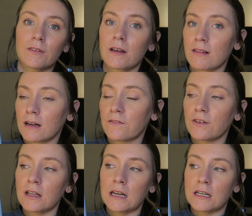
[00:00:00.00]
just gonna
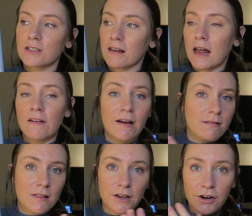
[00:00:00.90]
fill it in just kind of as
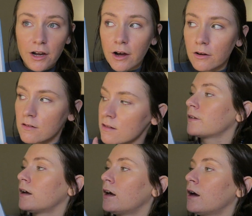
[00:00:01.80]
the year goes.
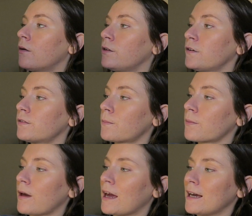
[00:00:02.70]
When you flip the
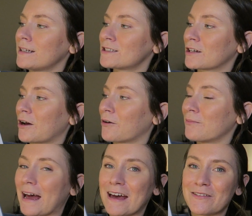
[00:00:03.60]
page, oh,
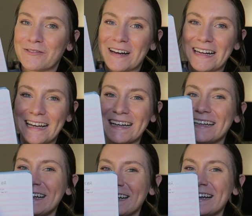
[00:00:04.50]
I haven't written it.
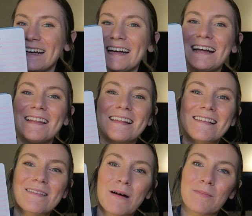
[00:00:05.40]
This
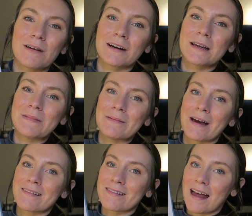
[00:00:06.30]
is probably gonna be my
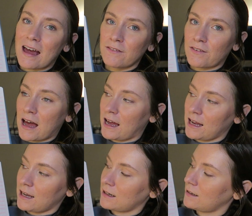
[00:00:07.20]

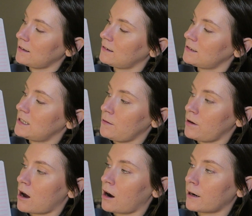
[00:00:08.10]
sci-fi
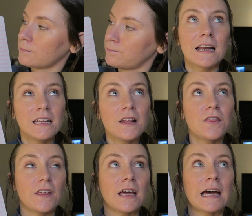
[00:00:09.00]
TBR. I didn't
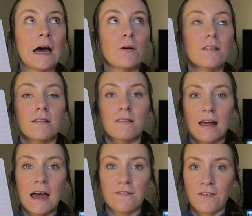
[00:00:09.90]
think I was a
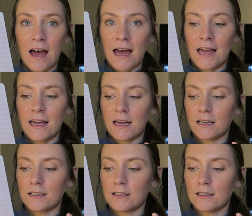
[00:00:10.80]
sci-fi